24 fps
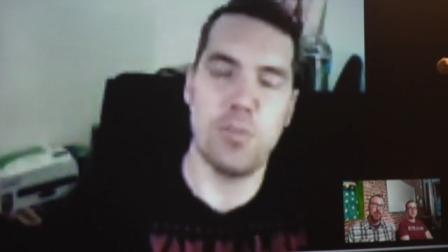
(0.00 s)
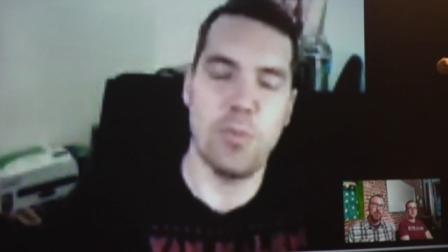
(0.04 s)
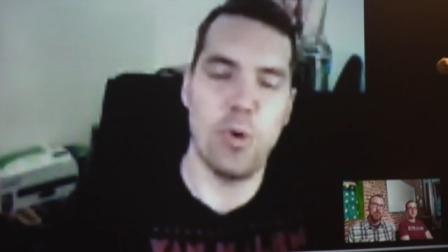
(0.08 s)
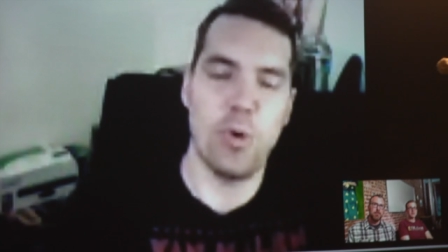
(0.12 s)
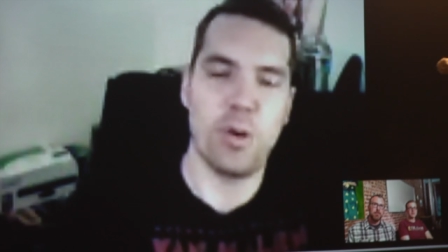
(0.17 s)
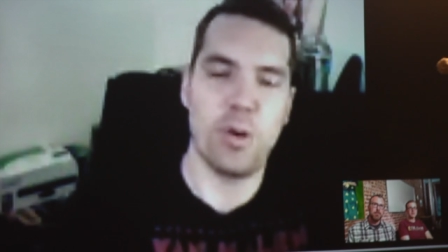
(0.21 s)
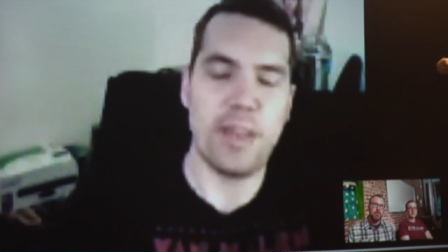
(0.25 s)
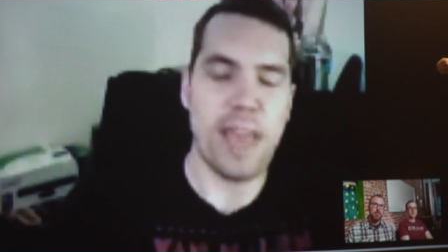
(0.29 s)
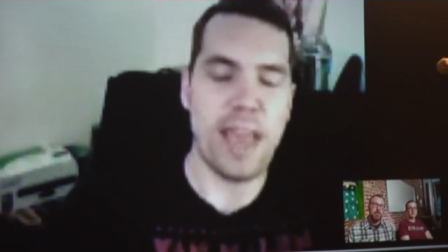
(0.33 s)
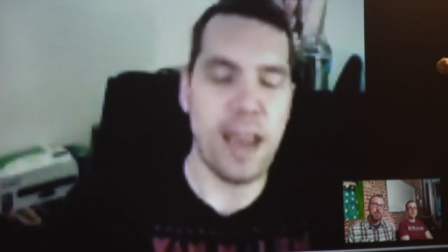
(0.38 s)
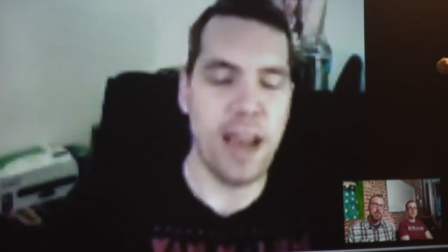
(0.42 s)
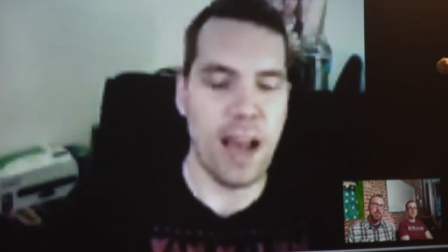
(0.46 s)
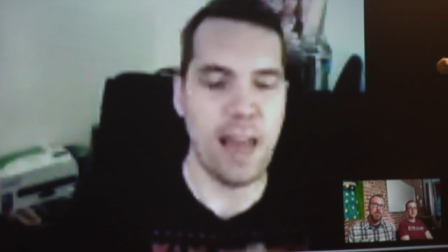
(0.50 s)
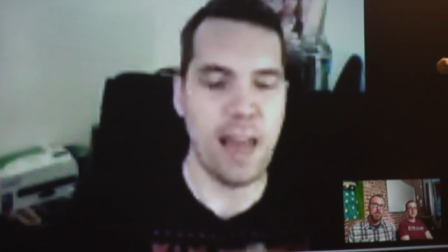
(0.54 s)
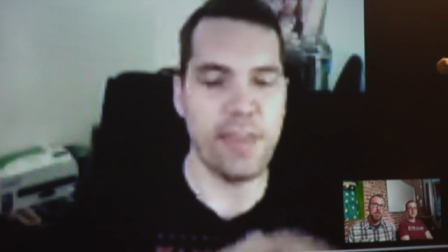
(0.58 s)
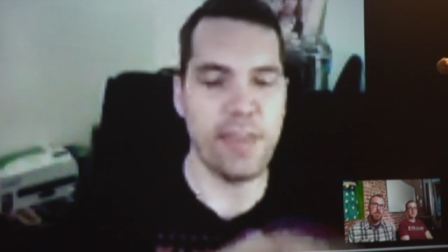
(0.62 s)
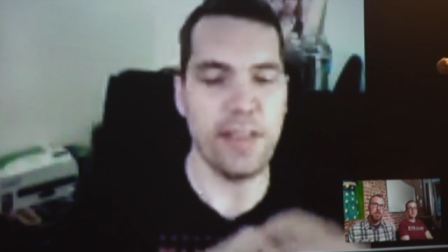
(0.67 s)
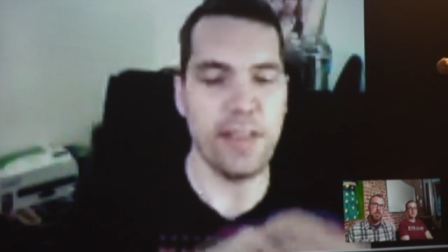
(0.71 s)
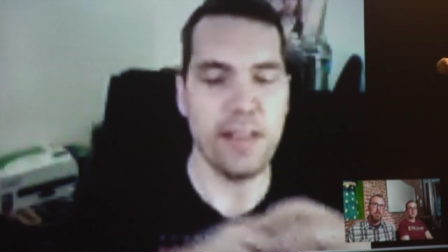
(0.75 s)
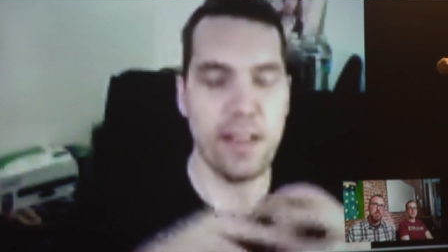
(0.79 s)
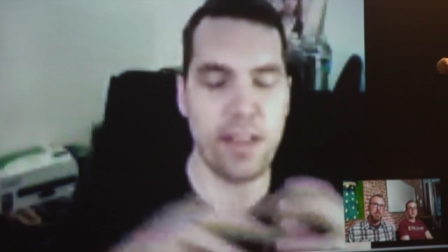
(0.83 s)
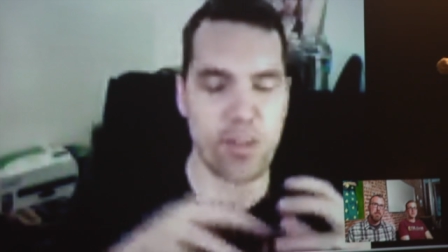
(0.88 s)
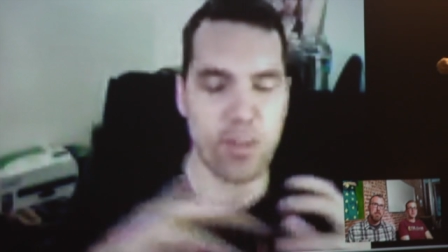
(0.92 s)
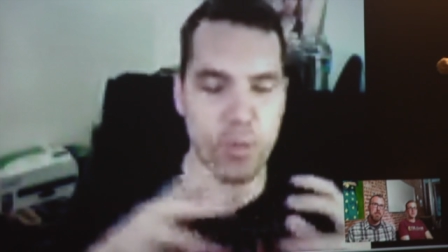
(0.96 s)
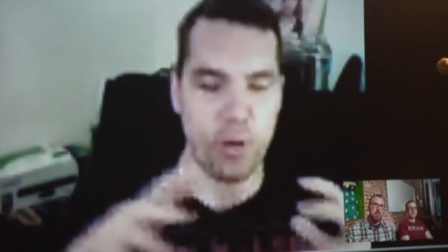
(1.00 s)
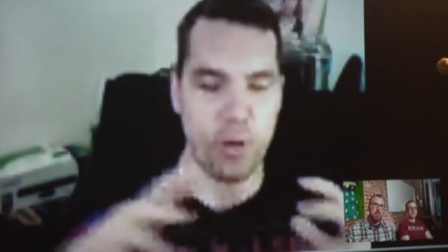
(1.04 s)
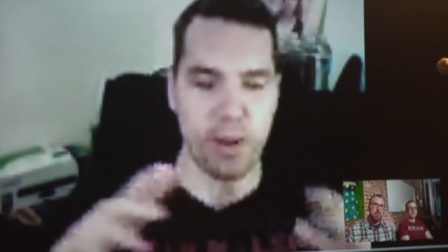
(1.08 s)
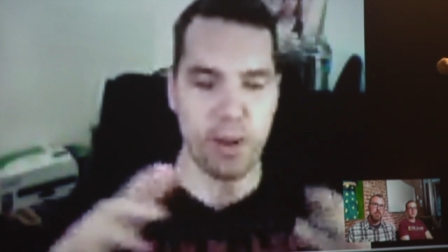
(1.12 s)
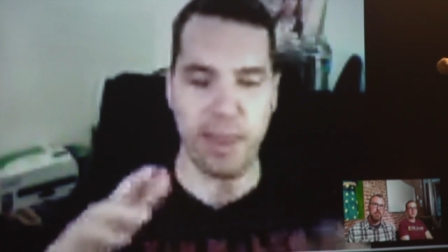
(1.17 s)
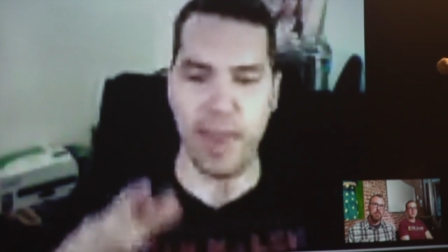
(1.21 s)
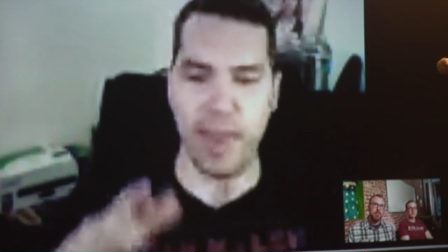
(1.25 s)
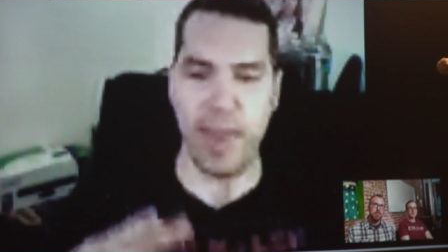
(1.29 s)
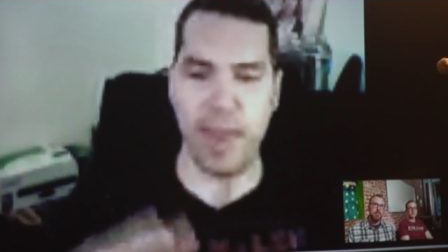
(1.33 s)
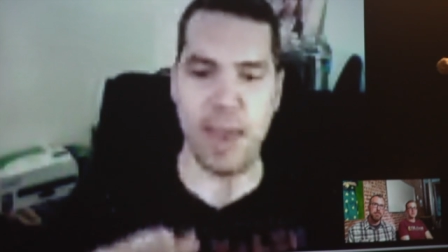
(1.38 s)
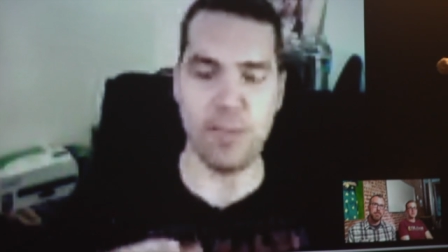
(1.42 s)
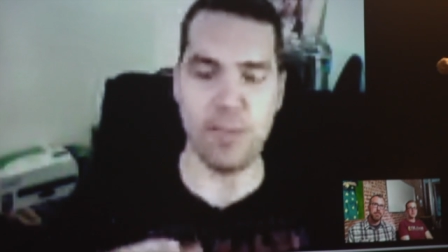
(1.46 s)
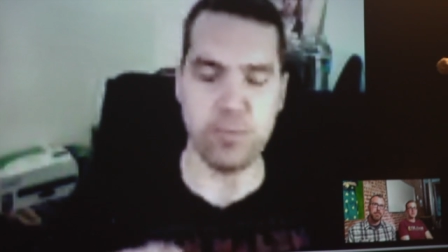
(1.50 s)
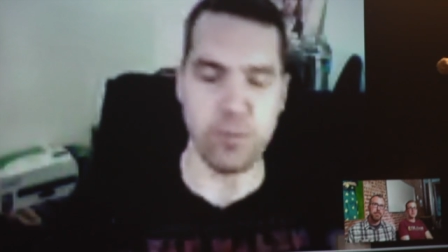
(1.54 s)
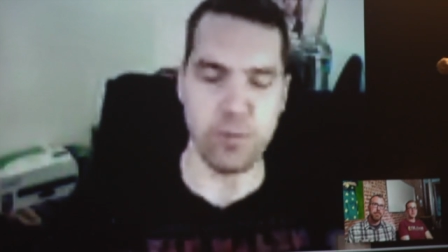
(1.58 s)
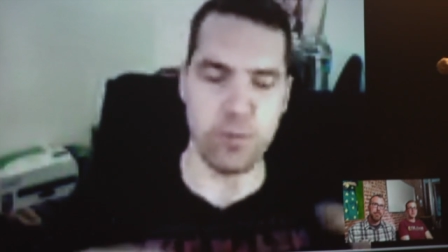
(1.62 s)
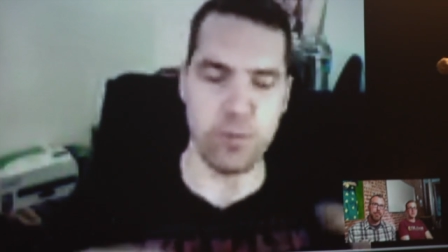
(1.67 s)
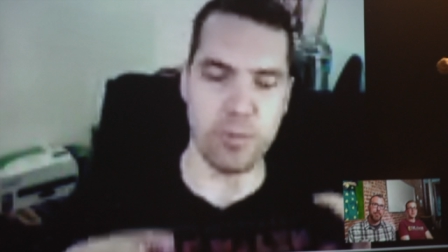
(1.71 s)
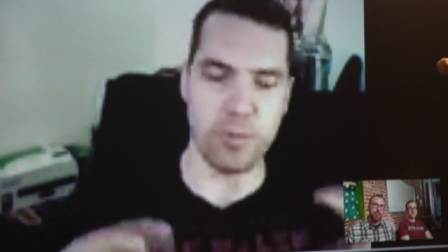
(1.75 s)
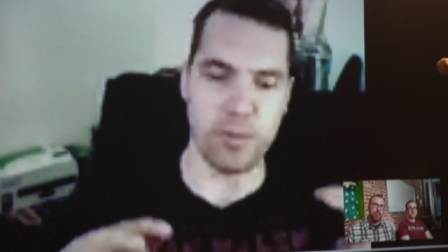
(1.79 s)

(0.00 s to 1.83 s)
more, and I think that's where it came from,